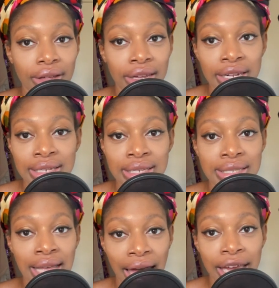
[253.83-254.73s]
couldn't
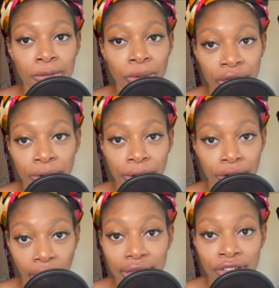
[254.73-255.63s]
decide whether or
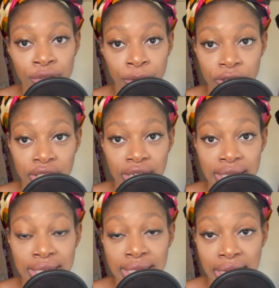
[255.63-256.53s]
not this person
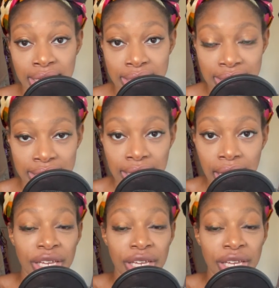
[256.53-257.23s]
exists